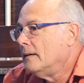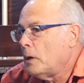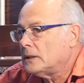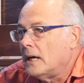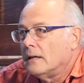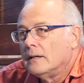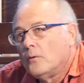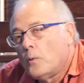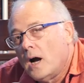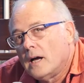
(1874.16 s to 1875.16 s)
Musca,
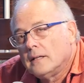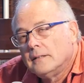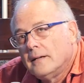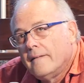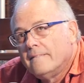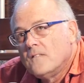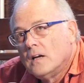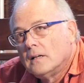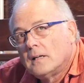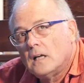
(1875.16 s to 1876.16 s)
what?
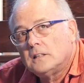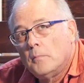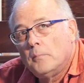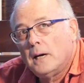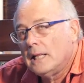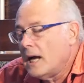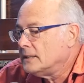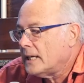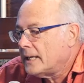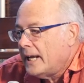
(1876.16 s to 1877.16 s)
Cut some of my
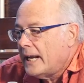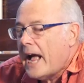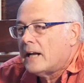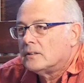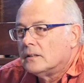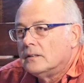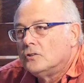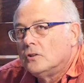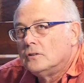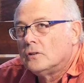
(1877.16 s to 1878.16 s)
lines. I can't act.
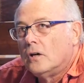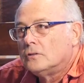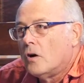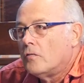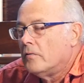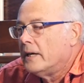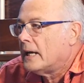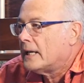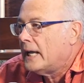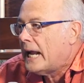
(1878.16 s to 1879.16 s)
It's, it's overwritten.
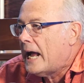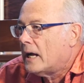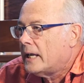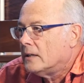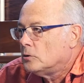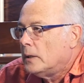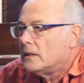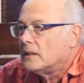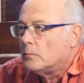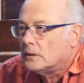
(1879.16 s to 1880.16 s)
I can't act. I can't do
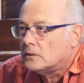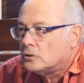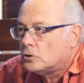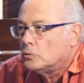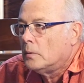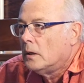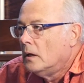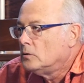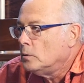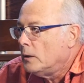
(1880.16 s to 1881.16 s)
anything with this. It's too,
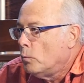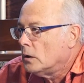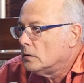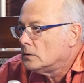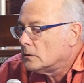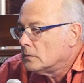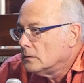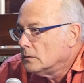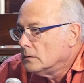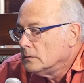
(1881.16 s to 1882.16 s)
too many words.
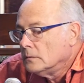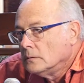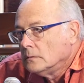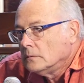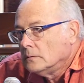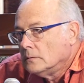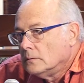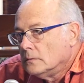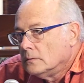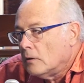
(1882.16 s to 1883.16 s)

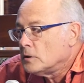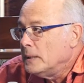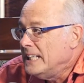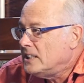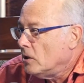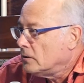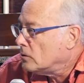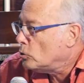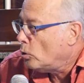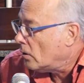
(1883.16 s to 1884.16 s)
That was Benicio
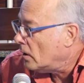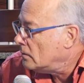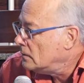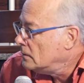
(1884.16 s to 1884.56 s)
del Toro